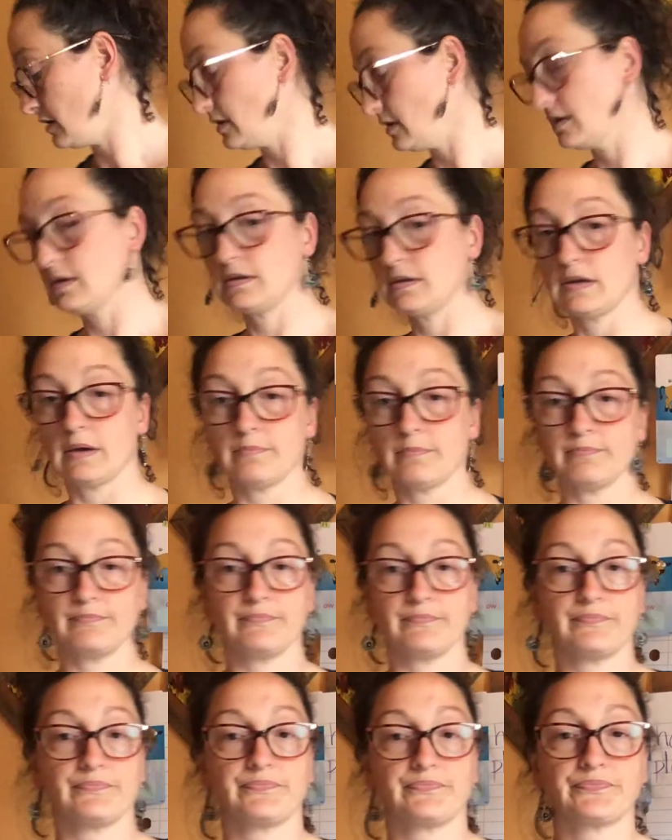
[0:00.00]
Yep.
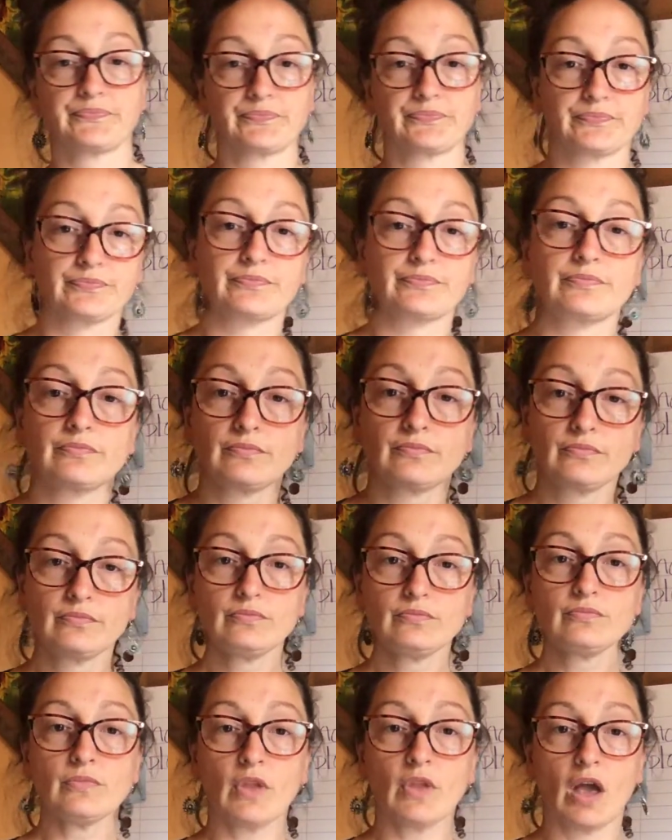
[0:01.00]

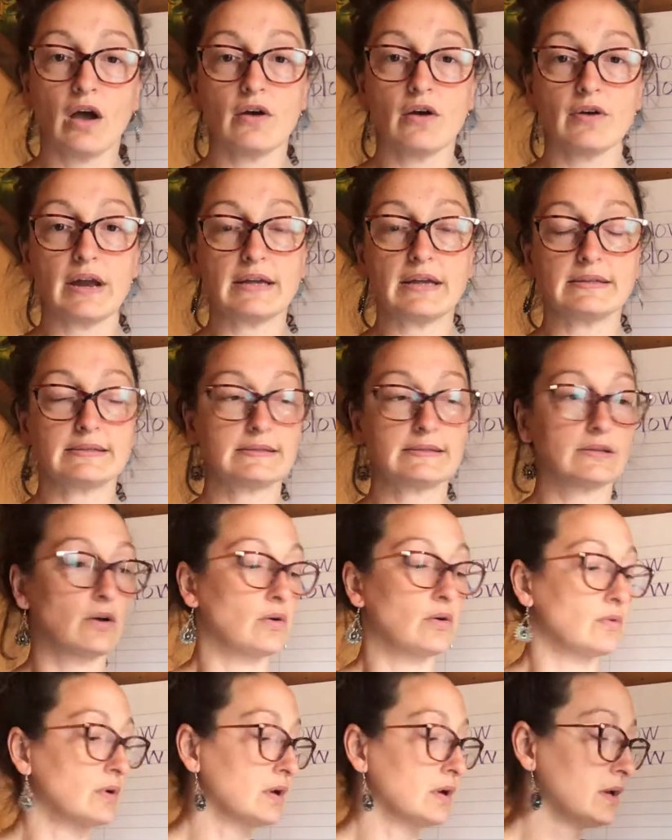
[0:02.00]
All right,
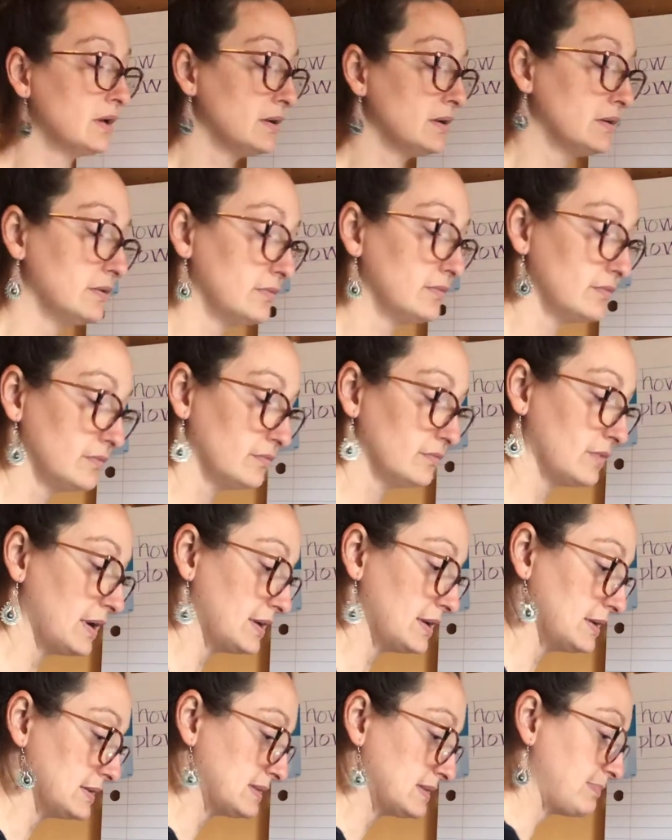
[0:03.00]
so
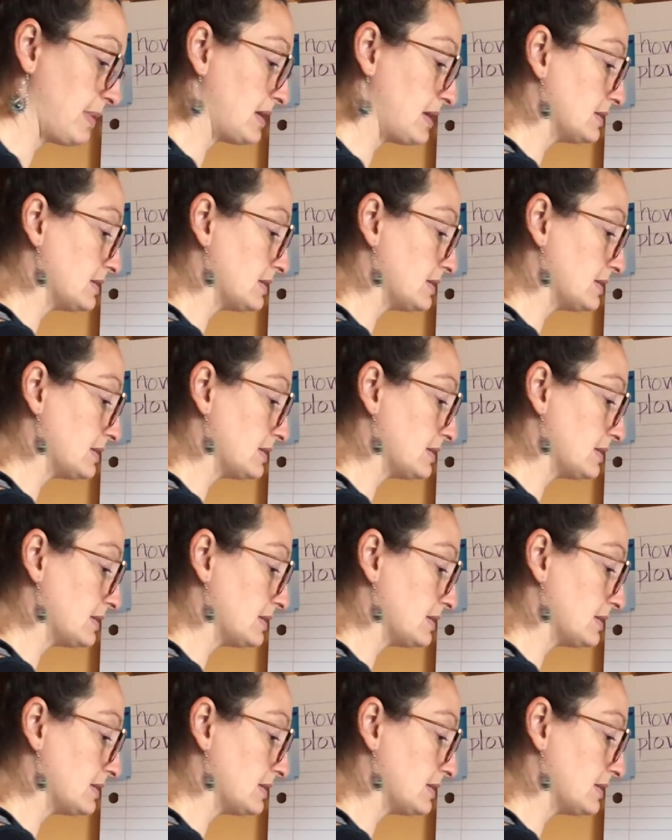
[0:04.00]
ready to spell it